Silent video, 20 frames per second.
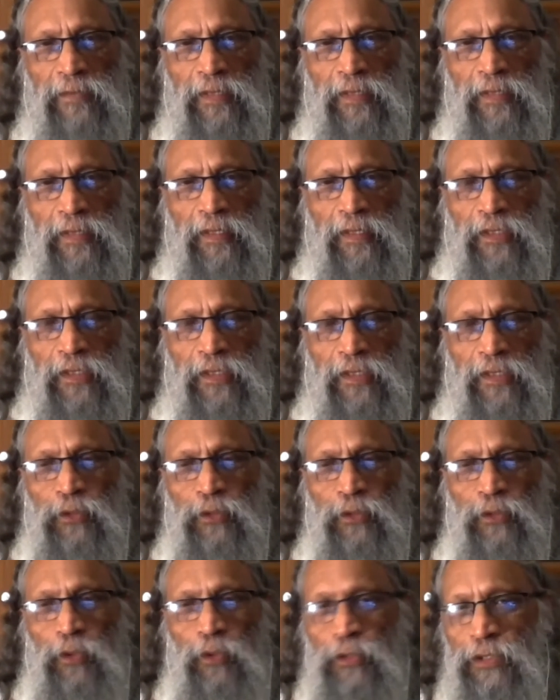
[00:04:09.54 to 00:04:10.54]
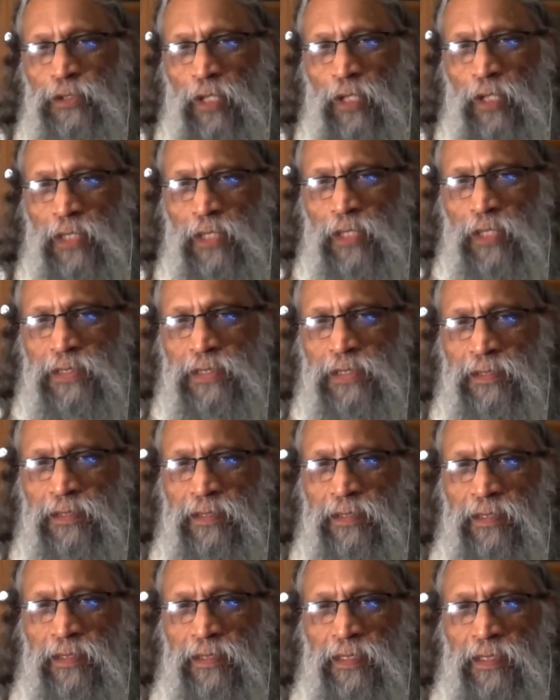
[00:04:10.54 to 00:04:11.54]
So those thoughts
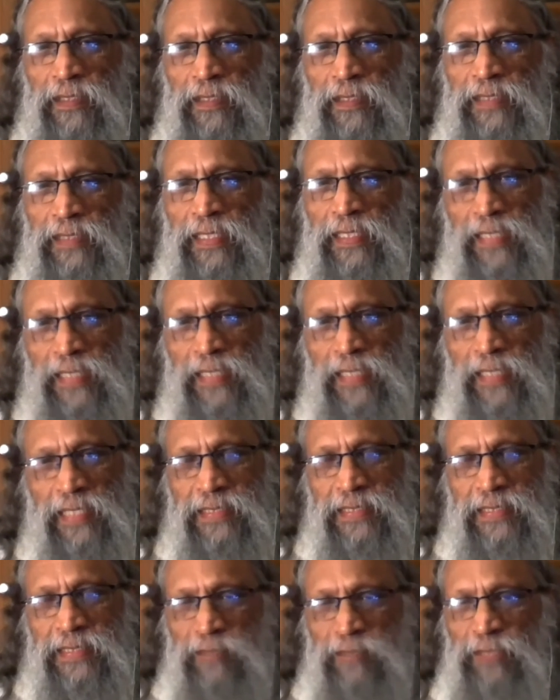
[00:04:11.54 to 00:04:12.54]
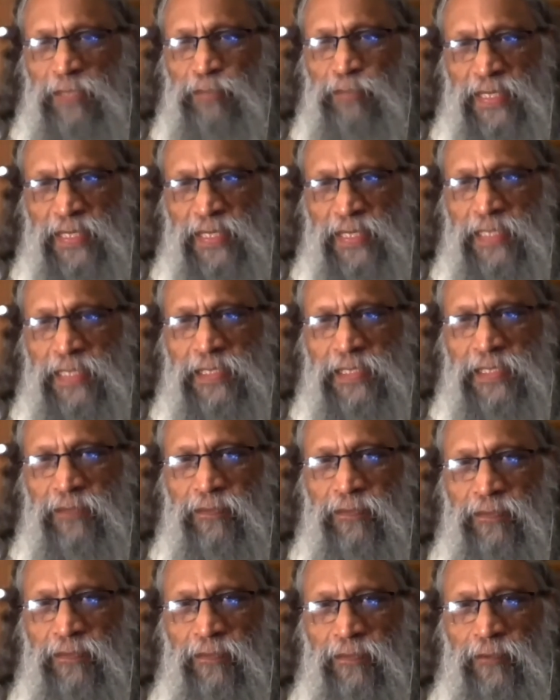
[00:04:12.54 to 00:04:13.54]
that get some impetus
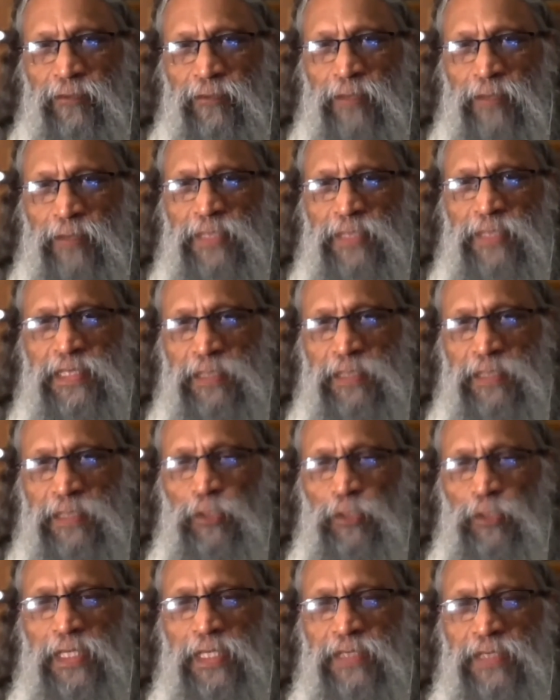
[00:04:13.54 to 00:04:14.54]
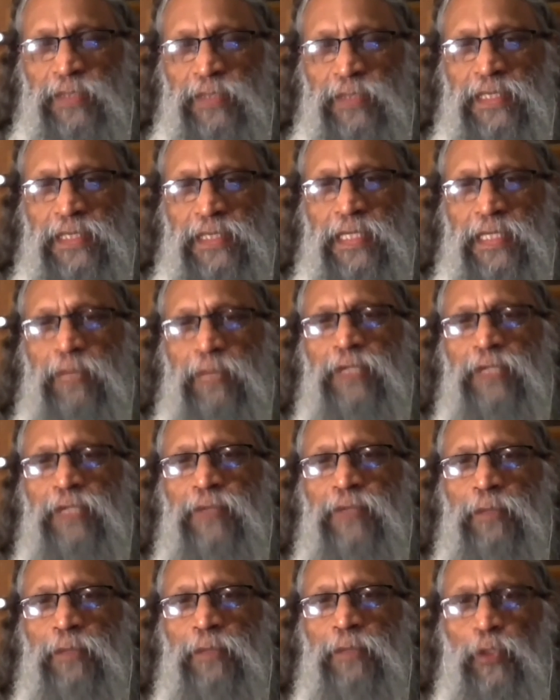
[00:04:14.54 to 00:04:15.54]
from the stimulus which is coming
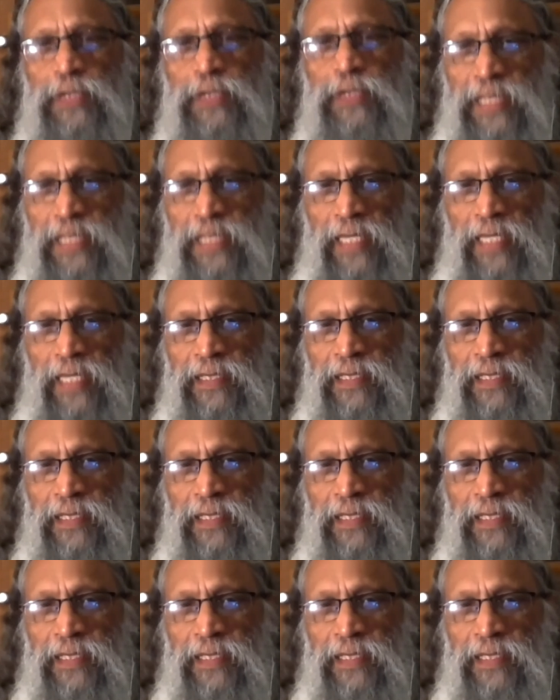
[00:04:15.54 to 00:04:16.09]
from outside